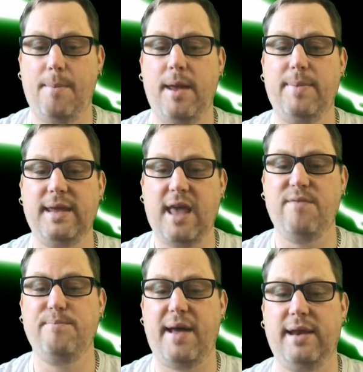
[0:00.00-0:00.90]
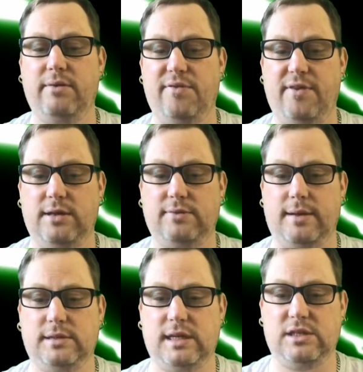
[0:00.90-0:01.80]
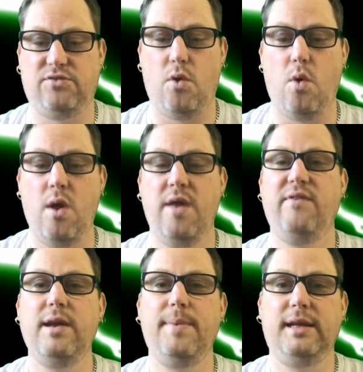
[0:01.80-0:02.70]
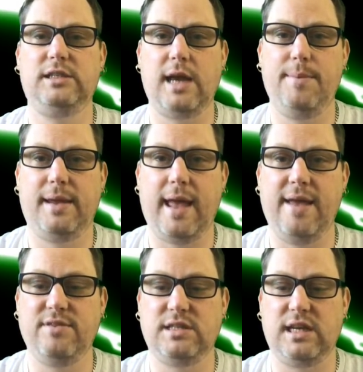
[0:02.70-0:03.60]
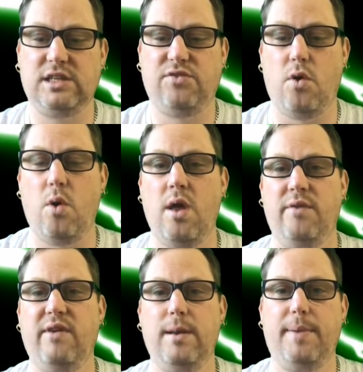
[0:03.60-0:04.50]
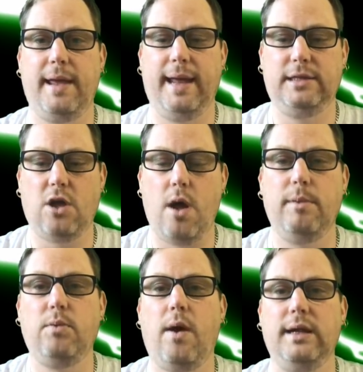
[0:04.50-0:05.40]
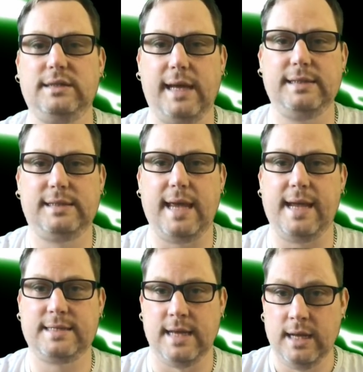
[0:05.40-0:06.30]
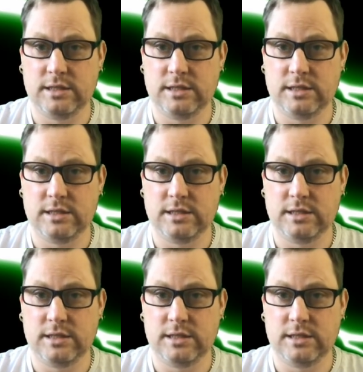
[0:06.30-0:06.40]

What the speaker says: He beat Kevin Painter in the first round 6-4. Then he beat Jamie Caven 6-4. Then he beat Ian Diamond White 10-6.